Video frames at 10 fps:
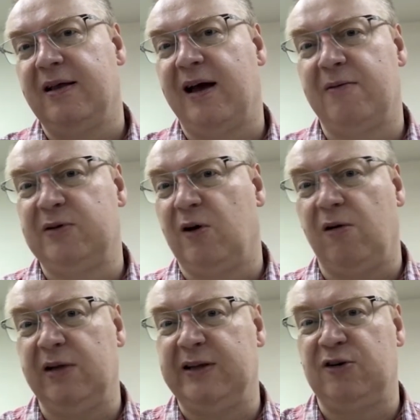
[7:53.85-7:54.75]
that was
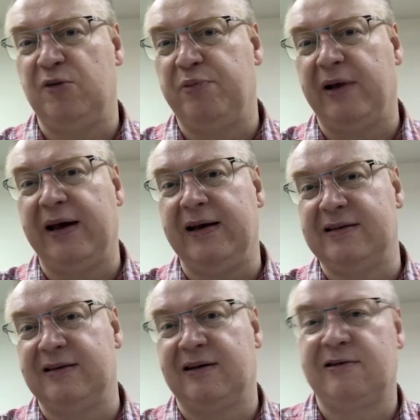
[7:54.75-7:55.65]
all the two
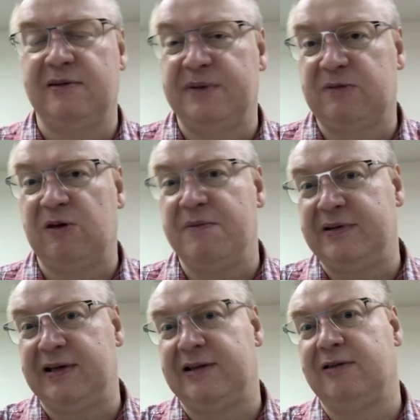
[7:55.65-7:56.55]
players, and I couldn't persuade my
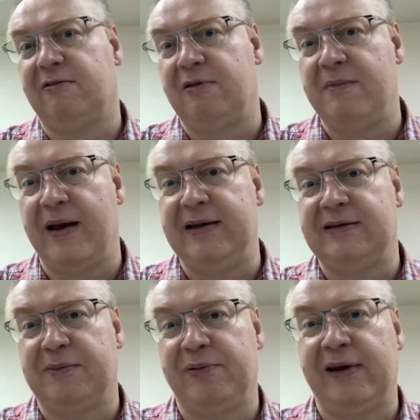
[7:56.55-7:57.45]
sister or my
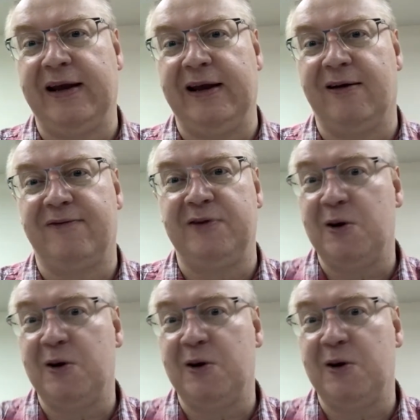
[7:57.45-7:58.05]
mates to play it enough.